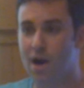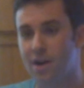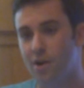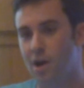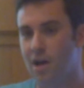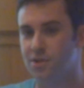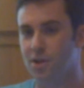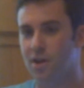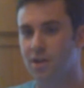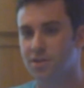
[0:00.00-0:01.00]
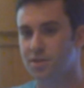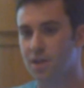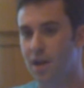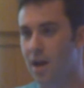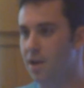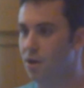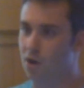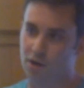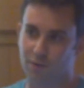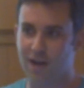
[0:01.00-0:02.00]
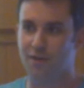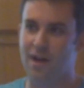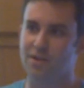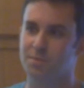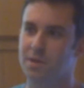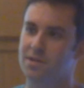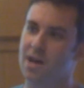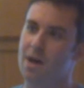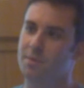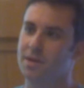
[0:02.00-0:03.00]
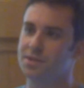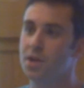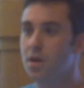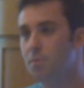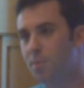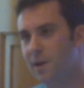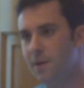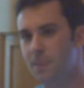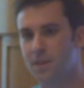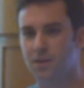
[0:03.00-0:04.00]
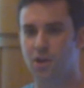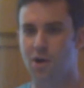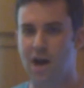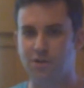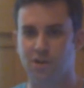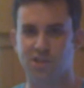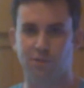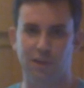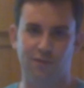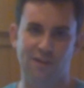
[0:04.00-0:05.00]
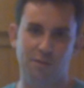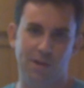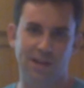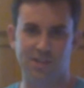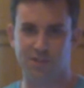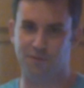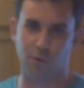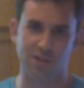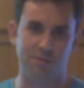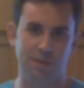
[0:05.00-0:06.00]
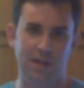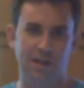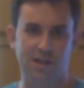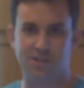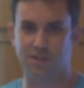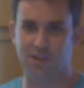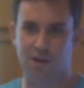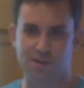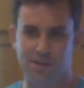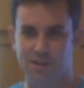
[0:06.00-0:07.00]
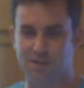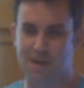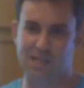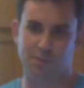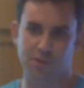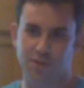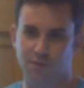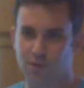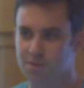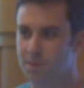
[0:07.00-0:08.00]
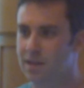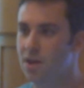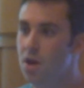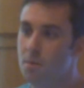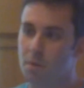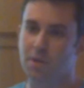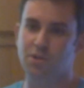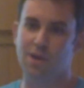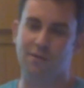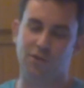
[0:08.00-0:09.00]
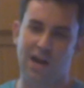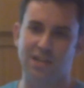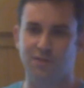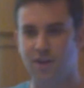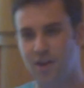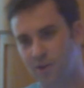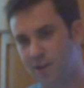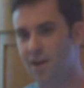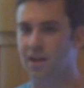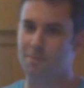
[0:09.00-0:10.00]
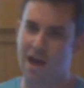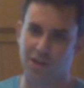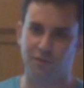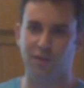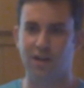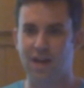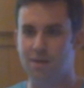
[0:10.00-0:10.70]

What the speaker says: pride in our hot dogs and our array of house-made toppings, but hot dogs aren't really for everybody because it's a force meat. It's a mass-produced force meat. But we do have grass-fed, organic, Patla-Frida